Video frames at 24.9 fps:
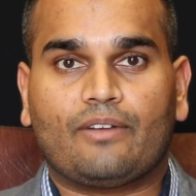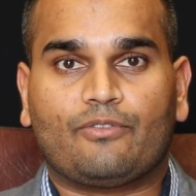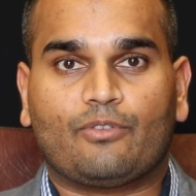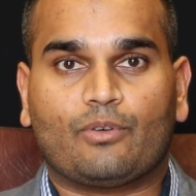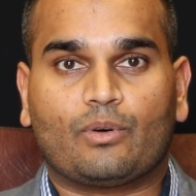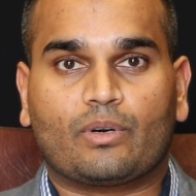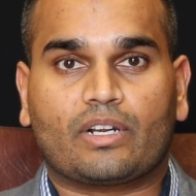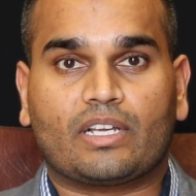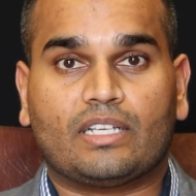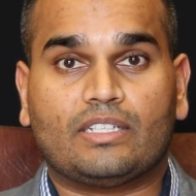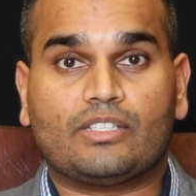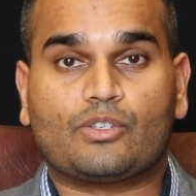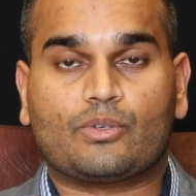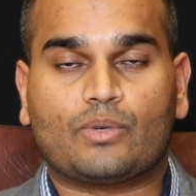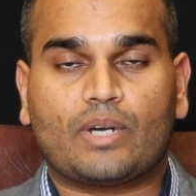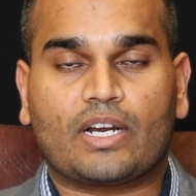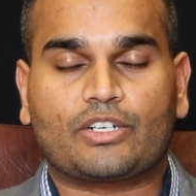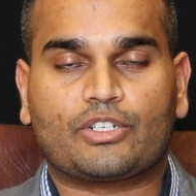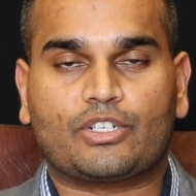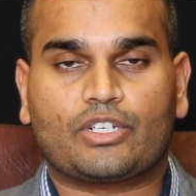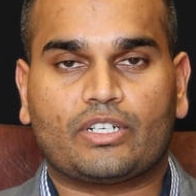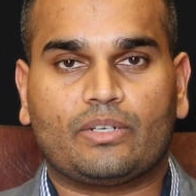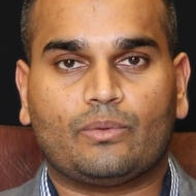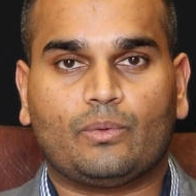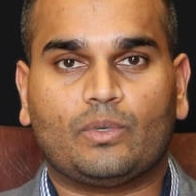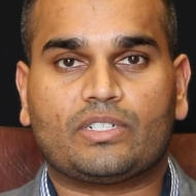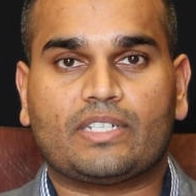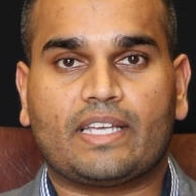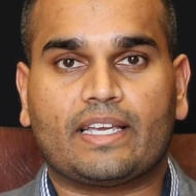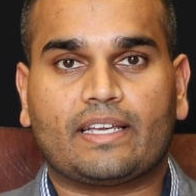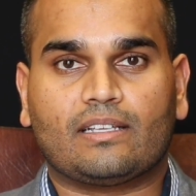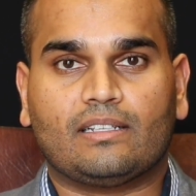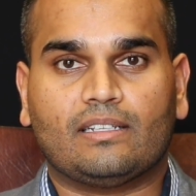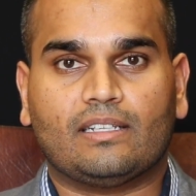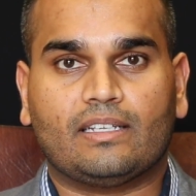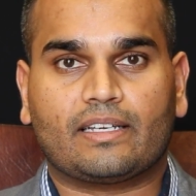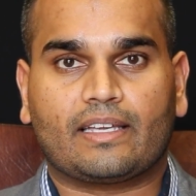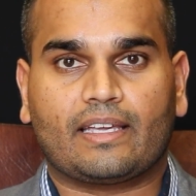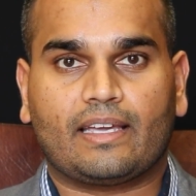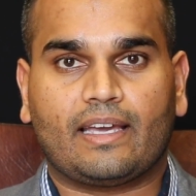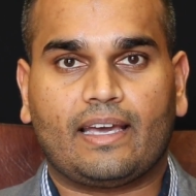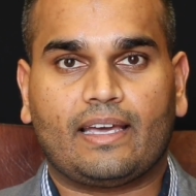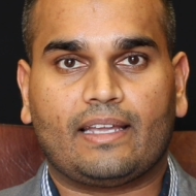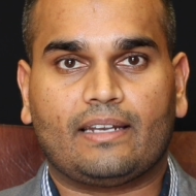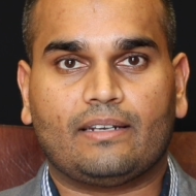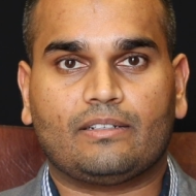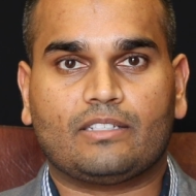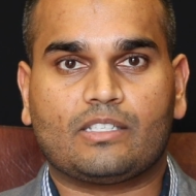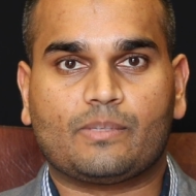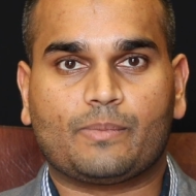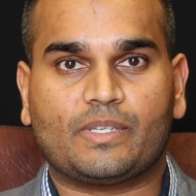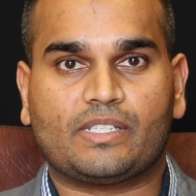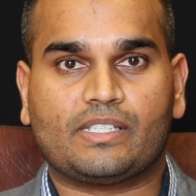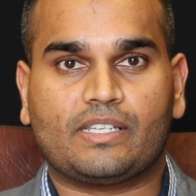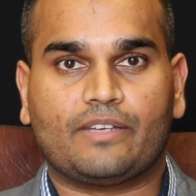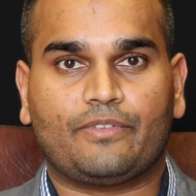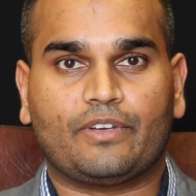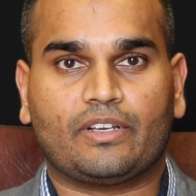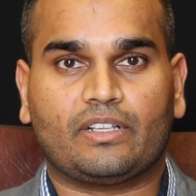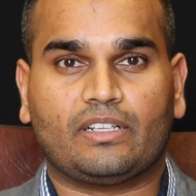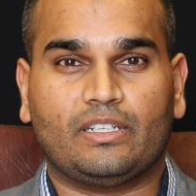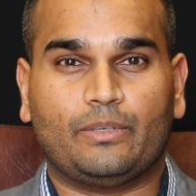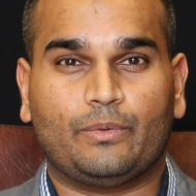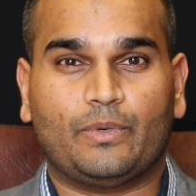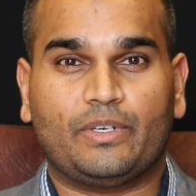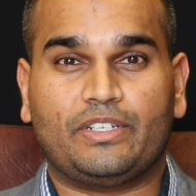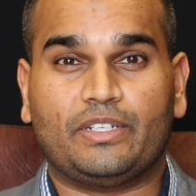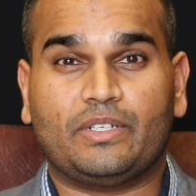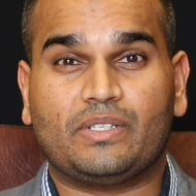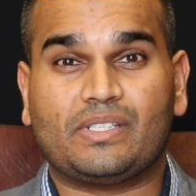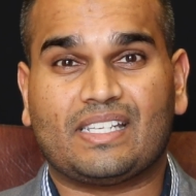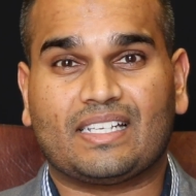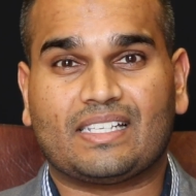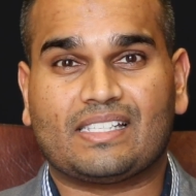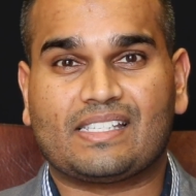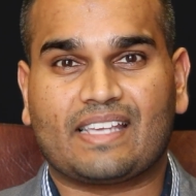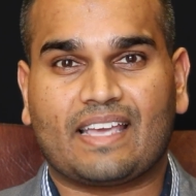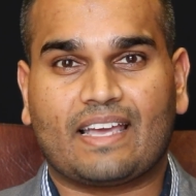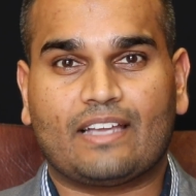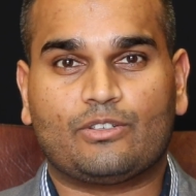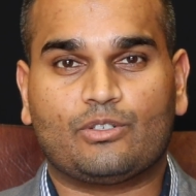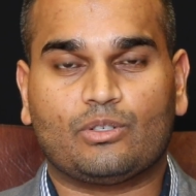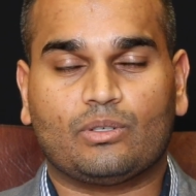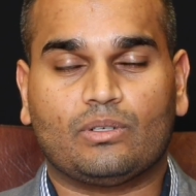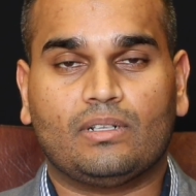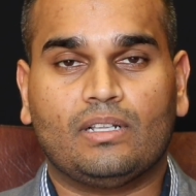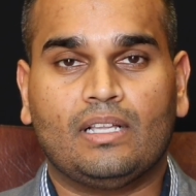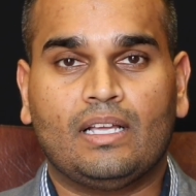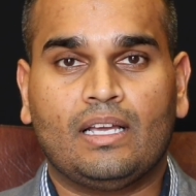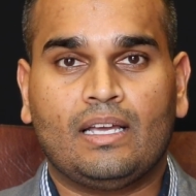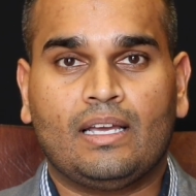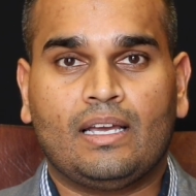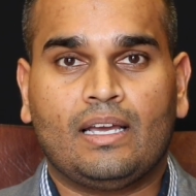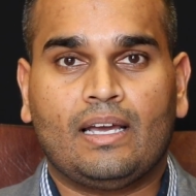For construction, we'll take a look at specifically reducing schedule.